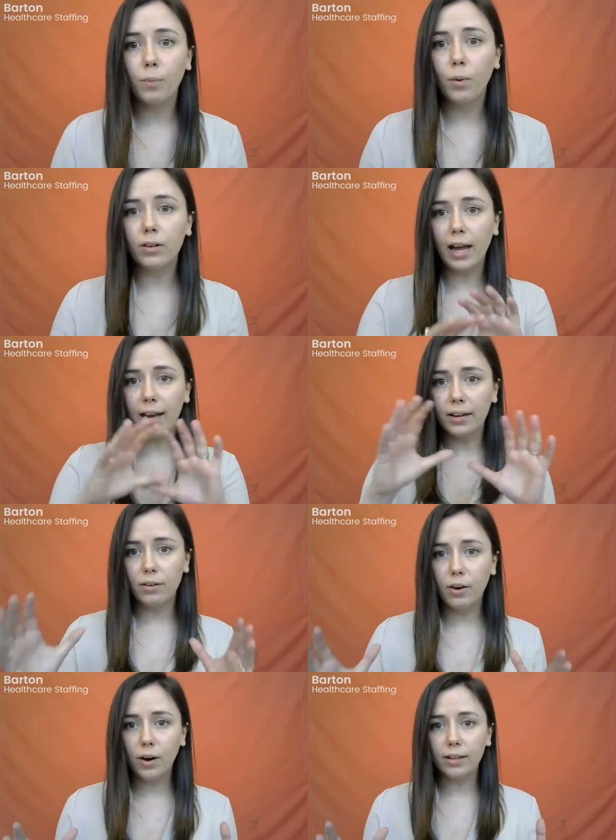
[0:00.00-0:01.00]
we'll let you
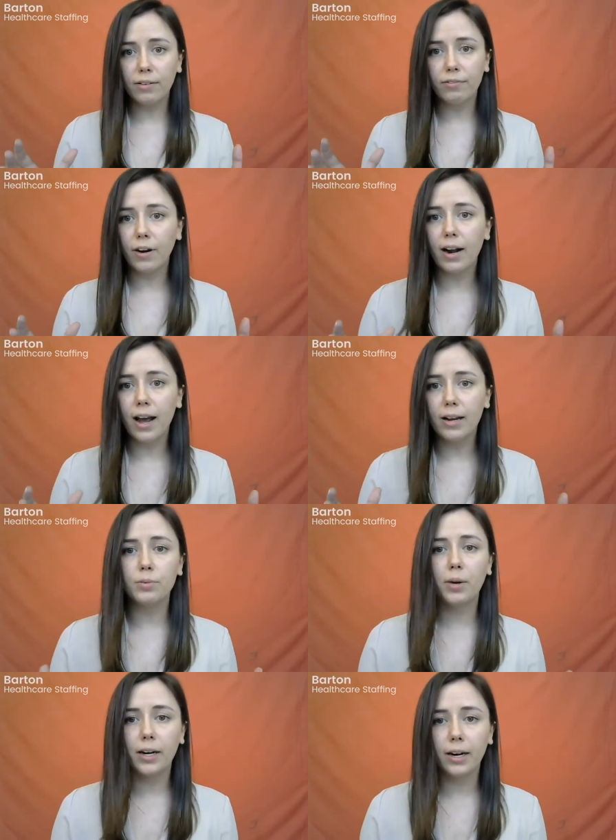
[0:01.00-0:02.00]
know on the front end
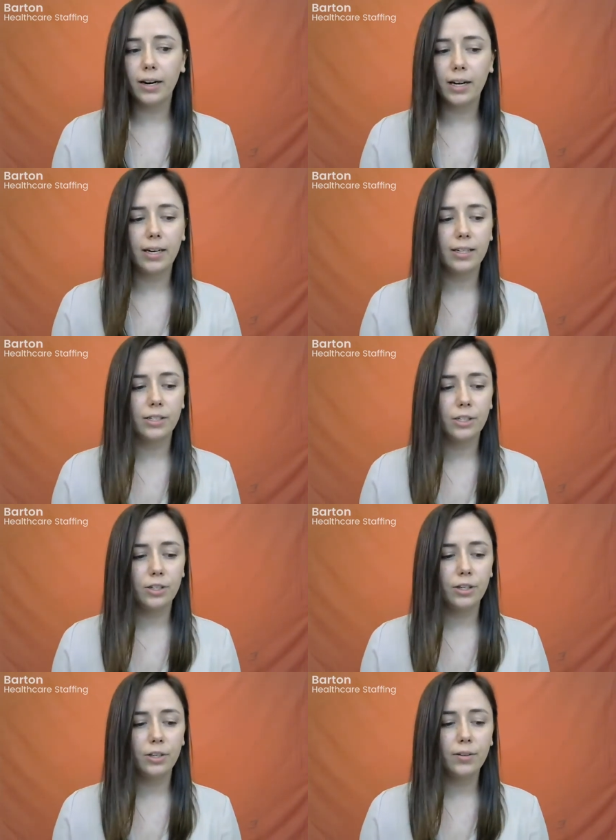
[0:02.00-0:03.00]
what you're going to need to
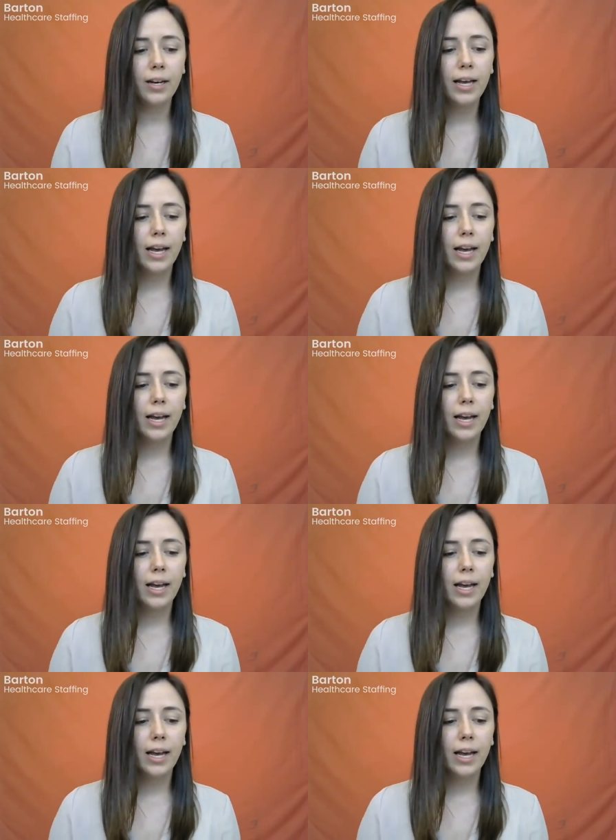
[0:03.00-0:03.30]
do,